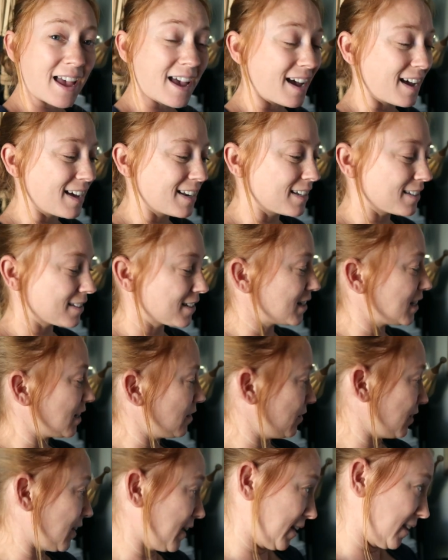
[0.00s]
and
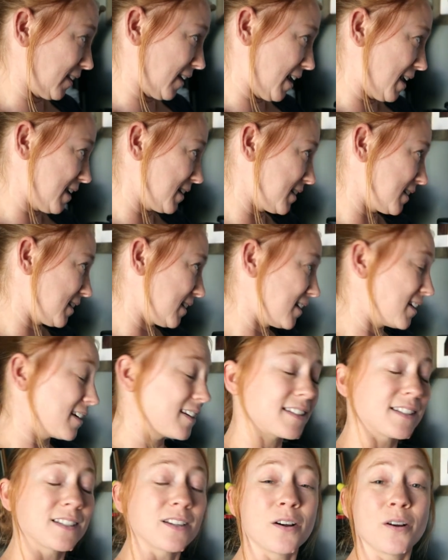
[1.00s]
stuff like that.
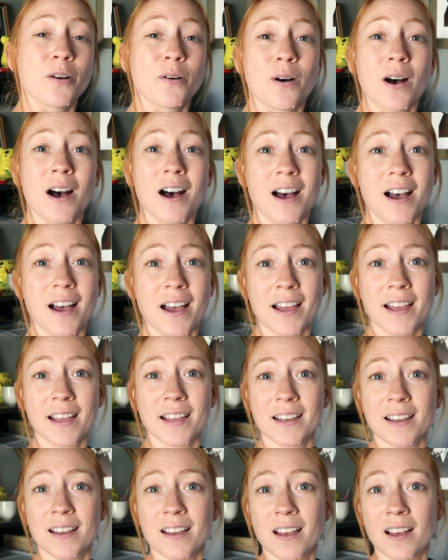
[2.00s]
So
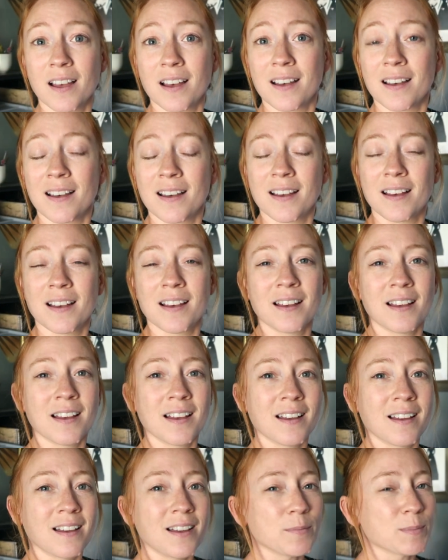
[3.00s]
I
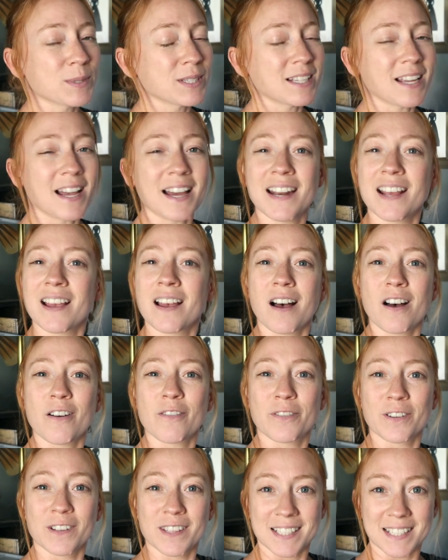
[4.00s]
am signing
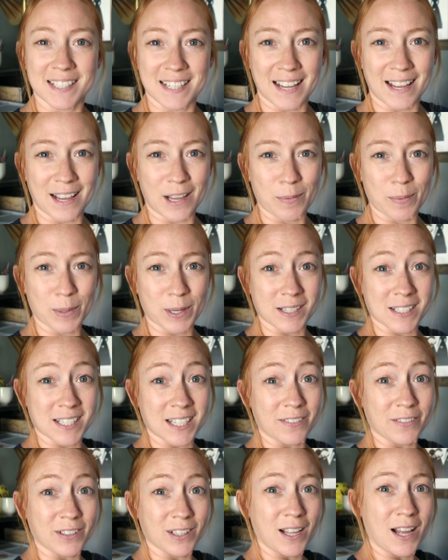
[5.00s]
off for the day because I
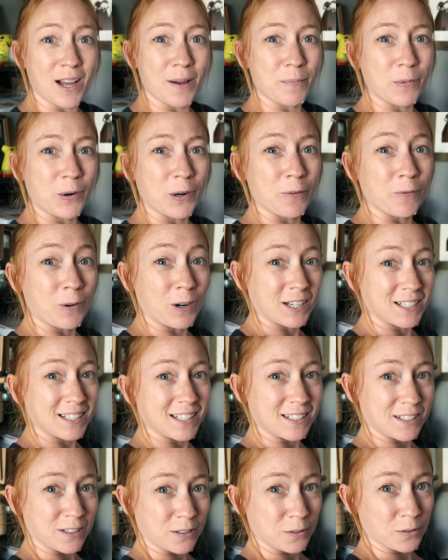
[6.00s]
have a lot more work
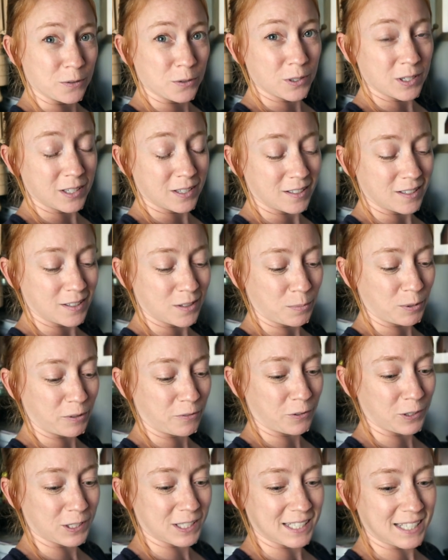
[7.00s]
to do
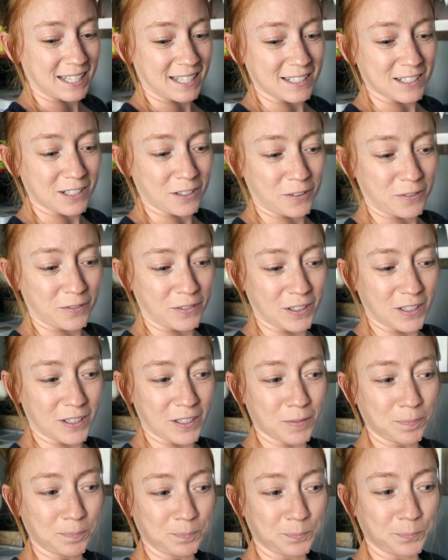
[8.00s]
before the day's
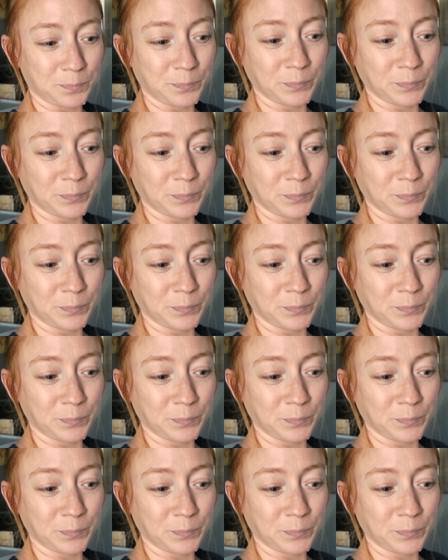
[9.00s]
over,